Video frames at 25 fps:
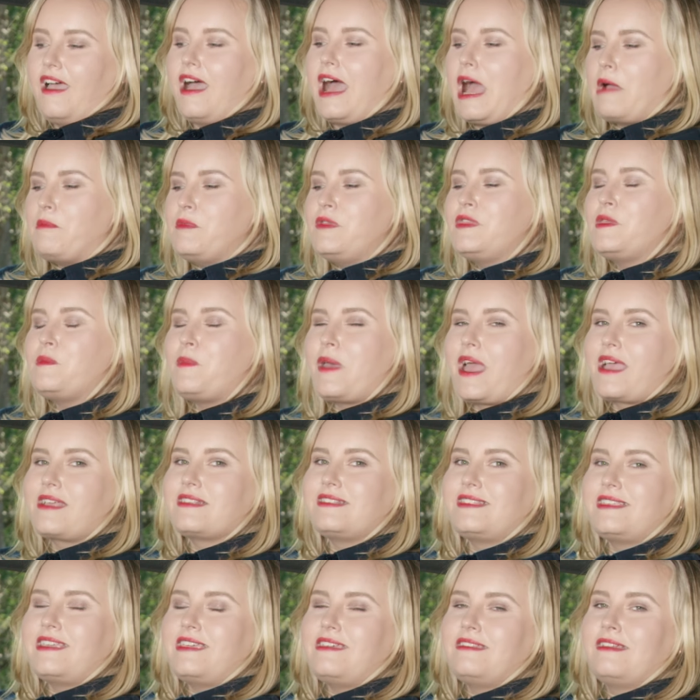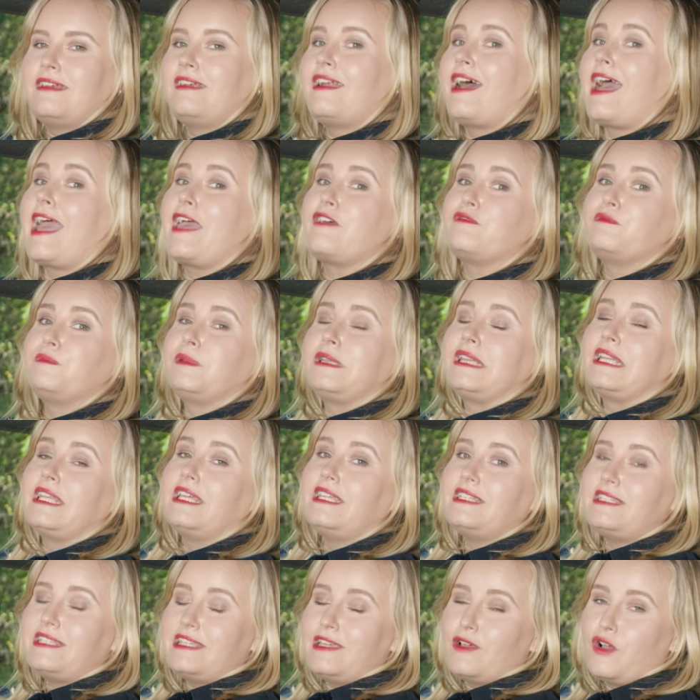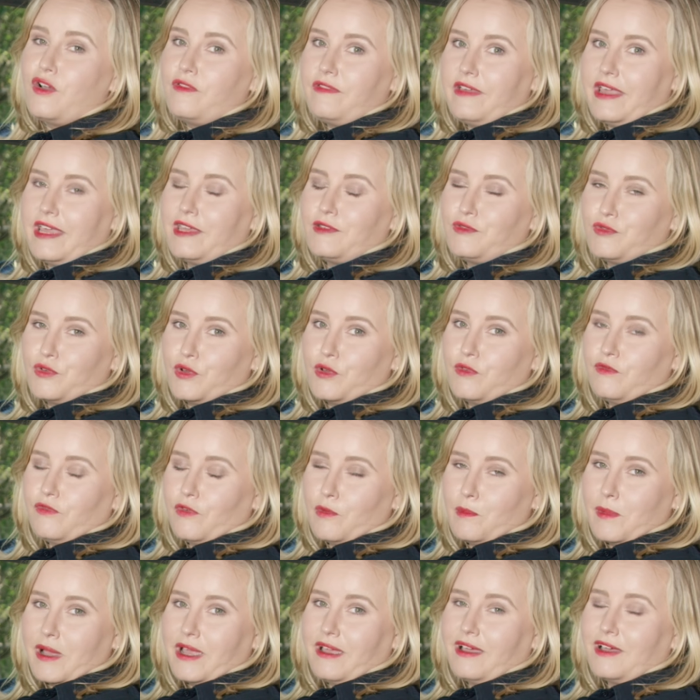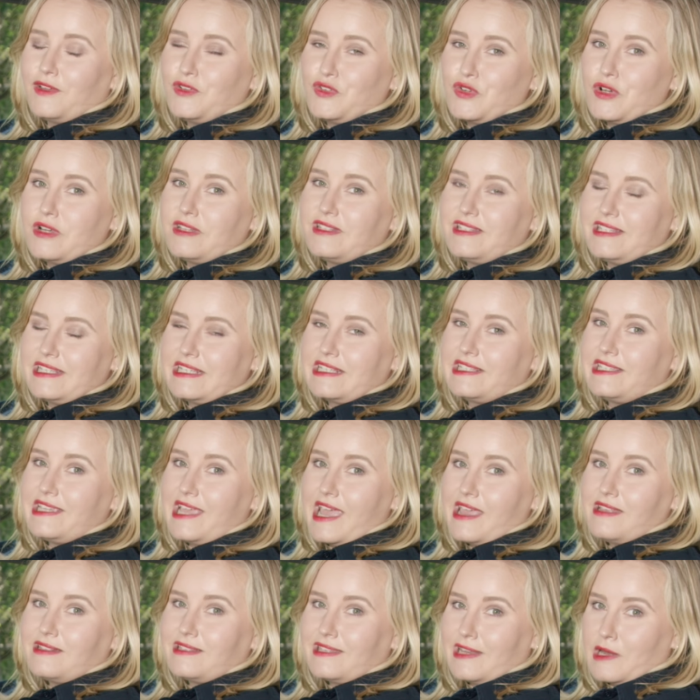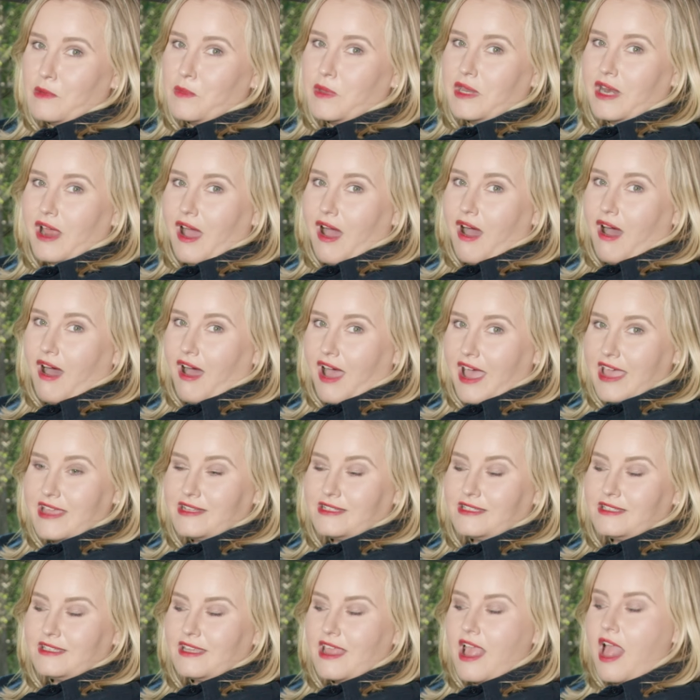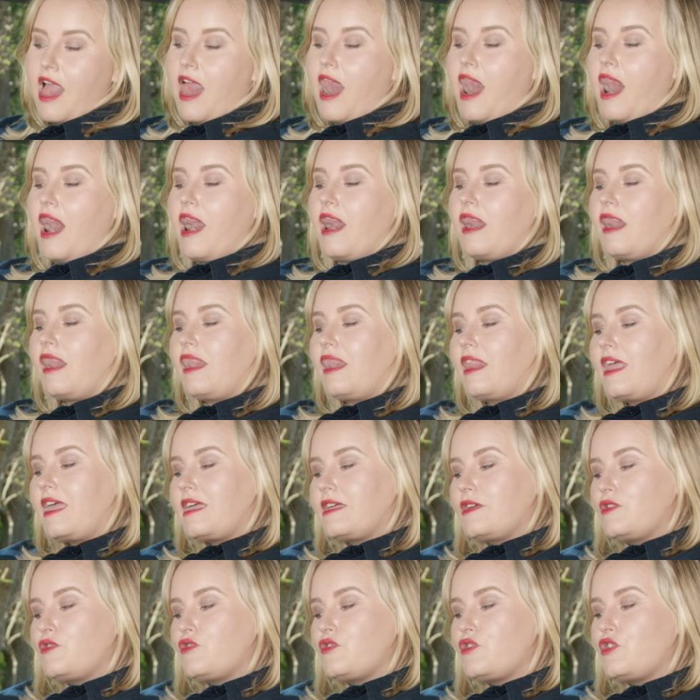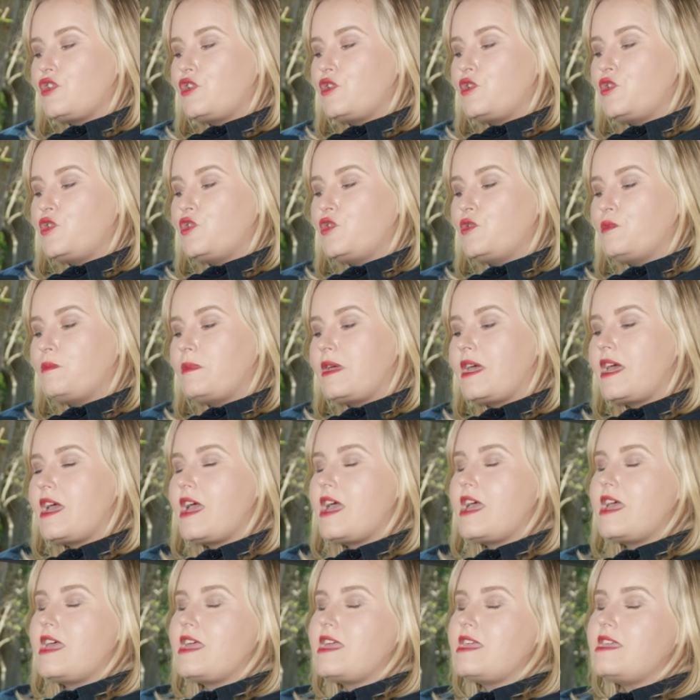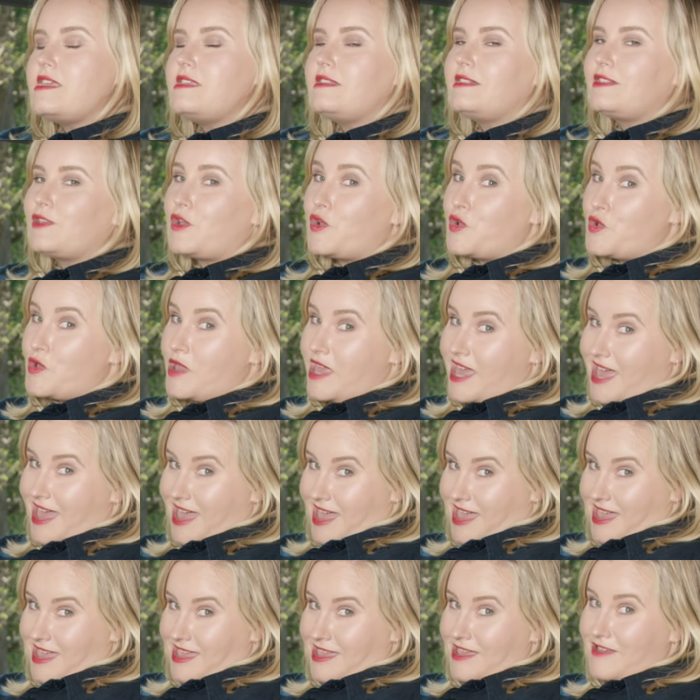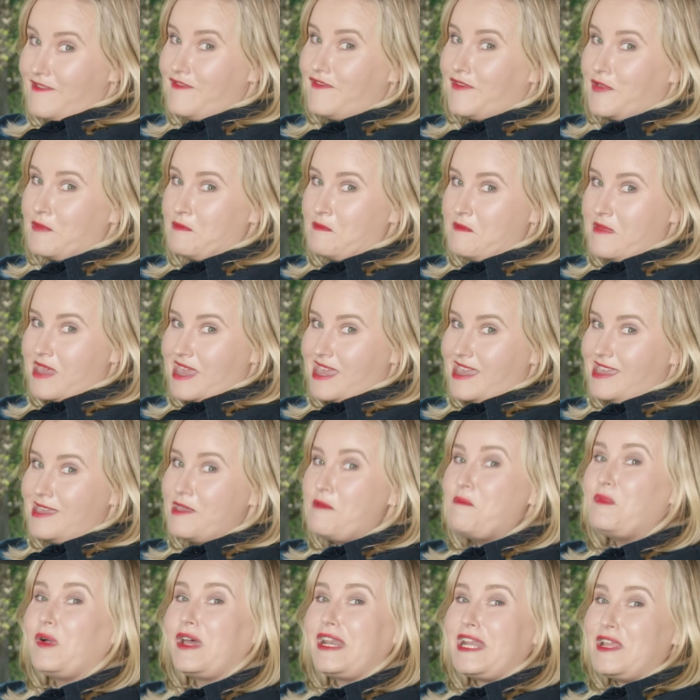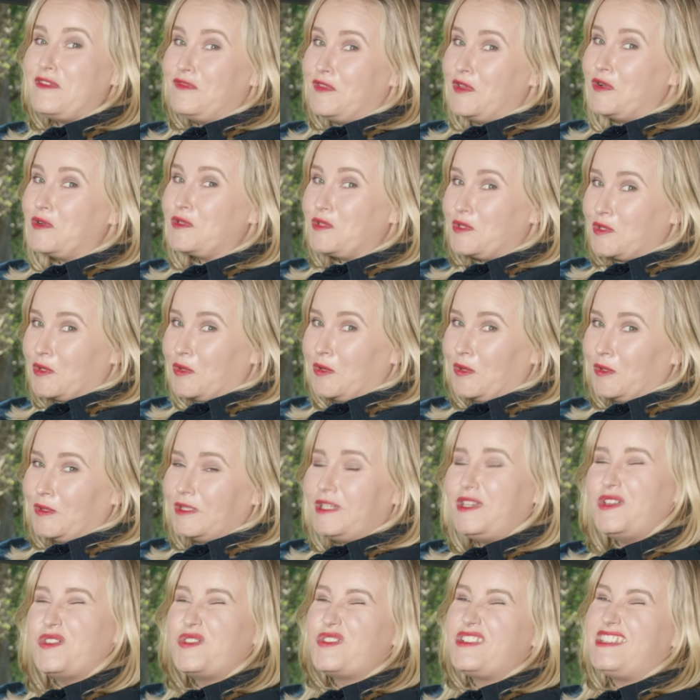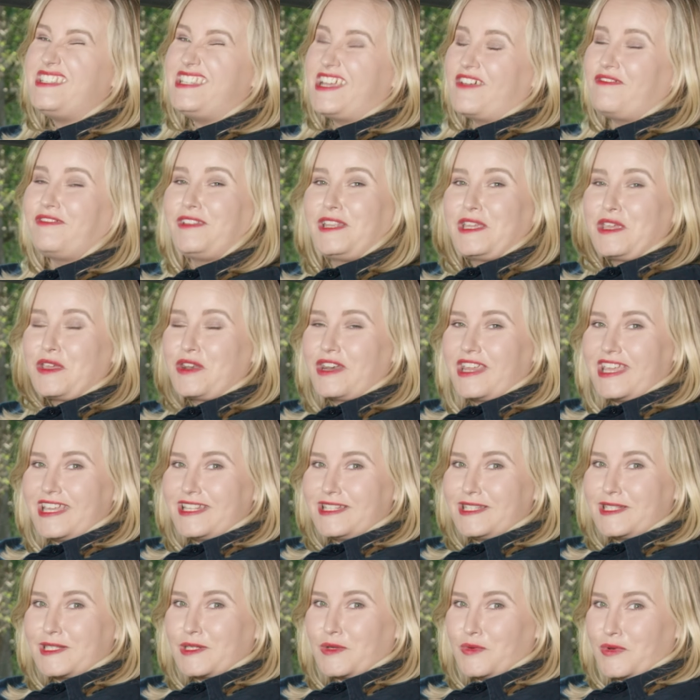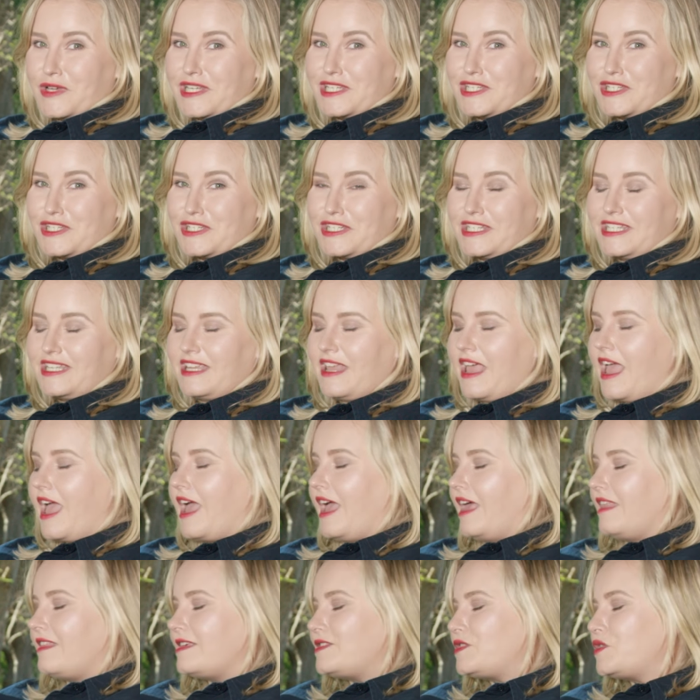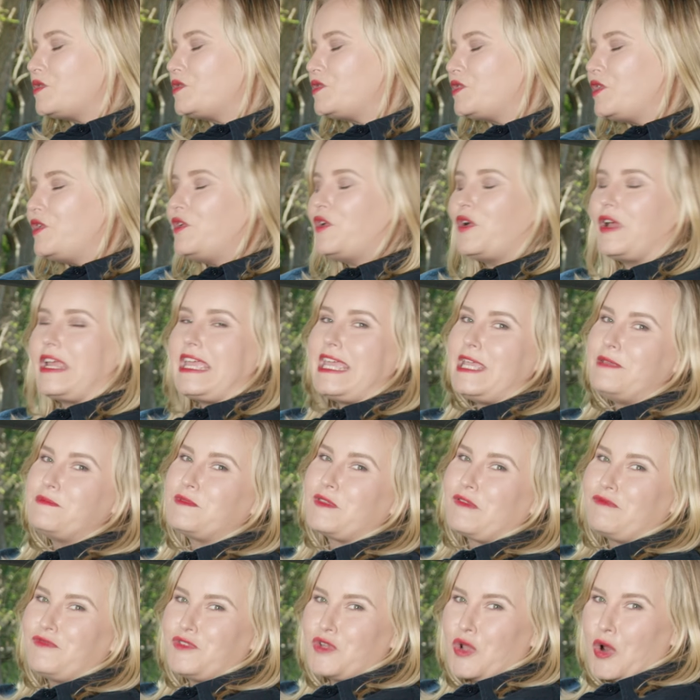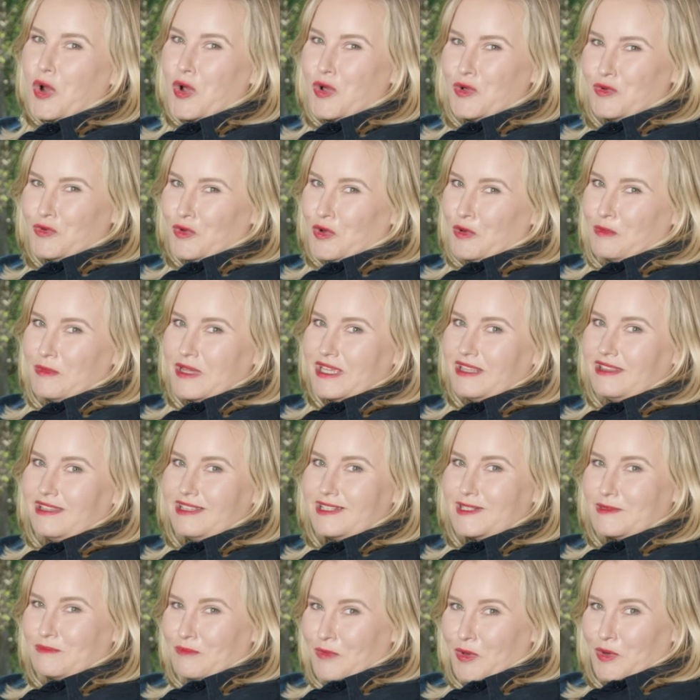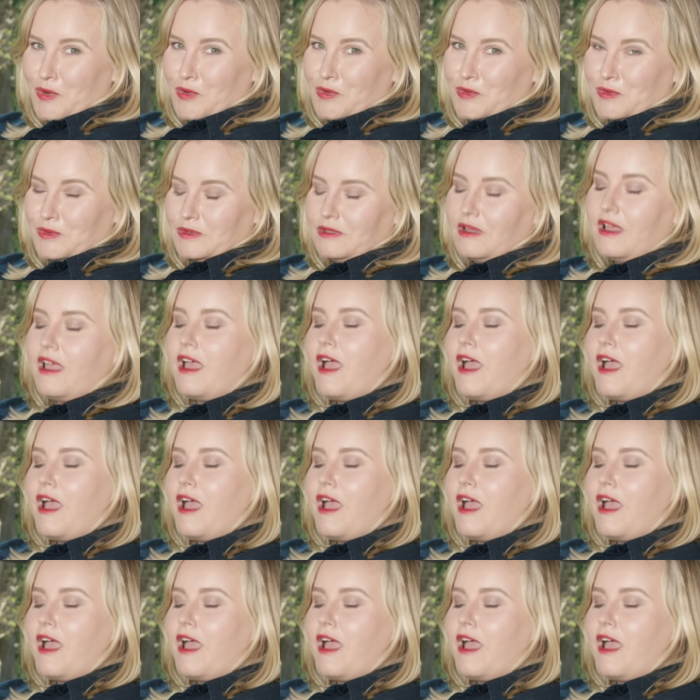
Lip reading: I'm in the back seat and I have plenty of headroom for my 168 centimeter height. Legroom is okay for me, but if you're tall, you're definitely going to get squished. There's also not heaps of toe room in this model.